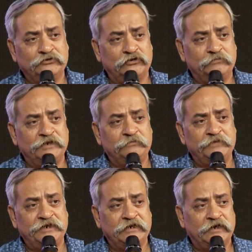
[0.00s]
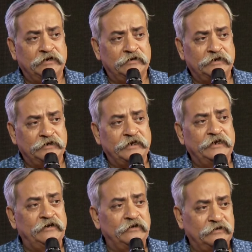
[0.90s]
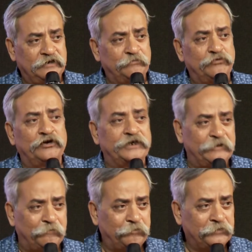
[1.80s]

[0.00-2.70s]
job than being a retail employee.